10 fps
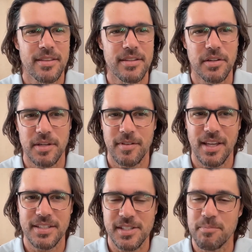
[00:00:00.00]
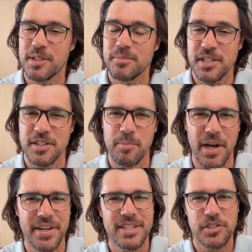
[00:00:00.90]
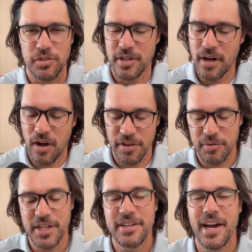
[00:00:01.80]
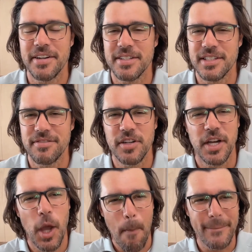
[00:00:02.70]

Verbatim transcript: you could get symptoms in your buttocks or all the way down into your foot,